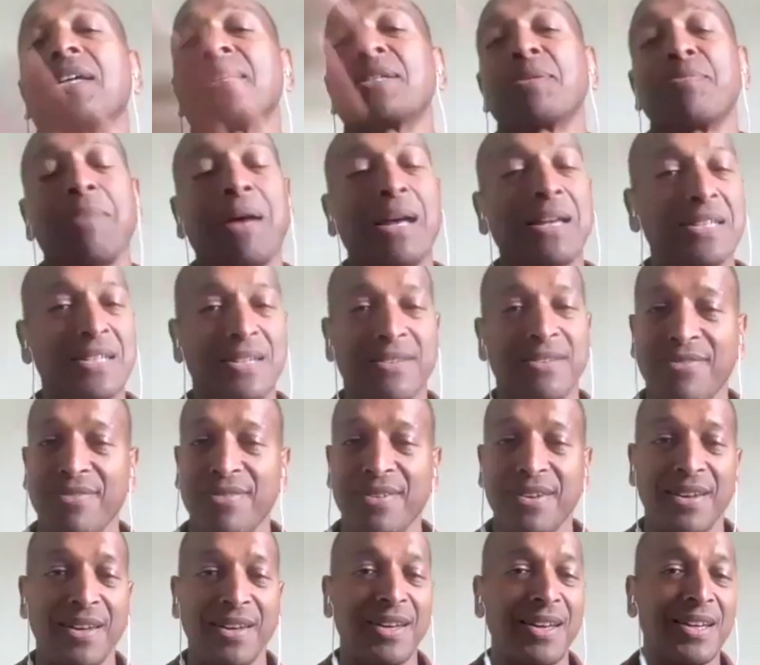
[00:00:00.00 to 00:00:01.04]
it's massive.
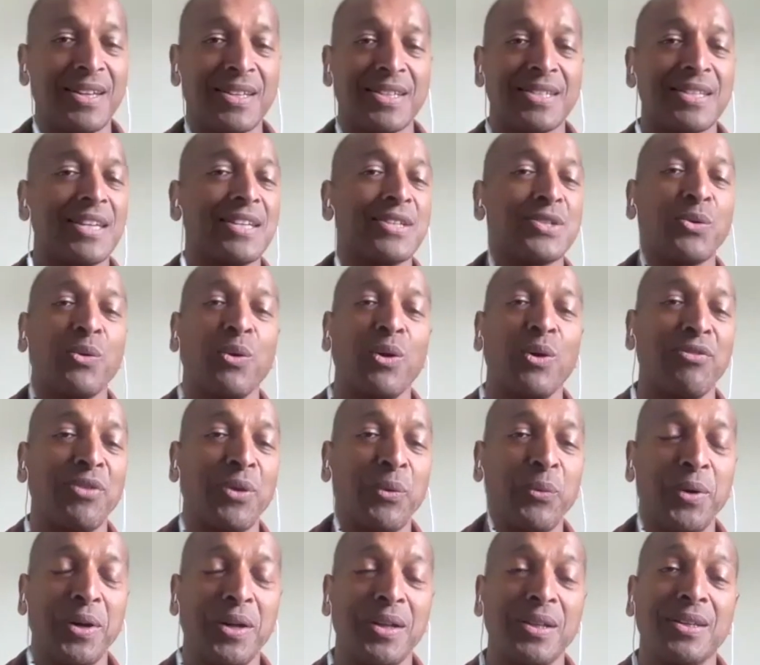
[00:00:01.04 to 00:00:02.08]
It, it, it's all over
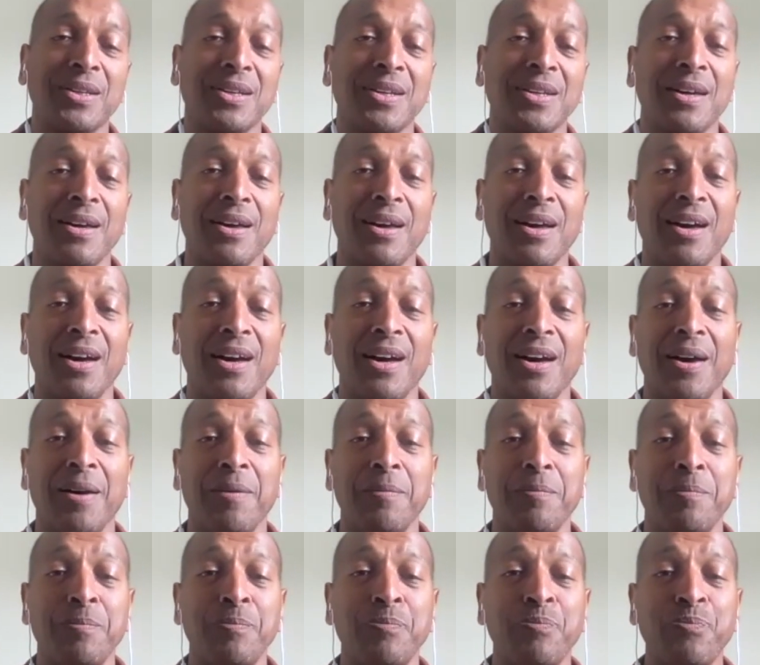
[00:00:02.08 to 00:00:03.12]
the world.
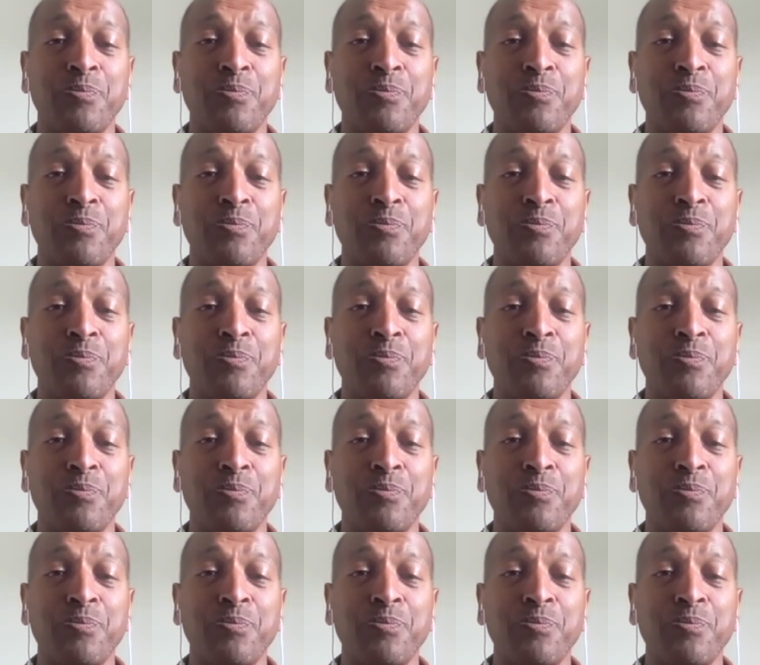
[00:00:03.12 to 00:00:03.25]
Um,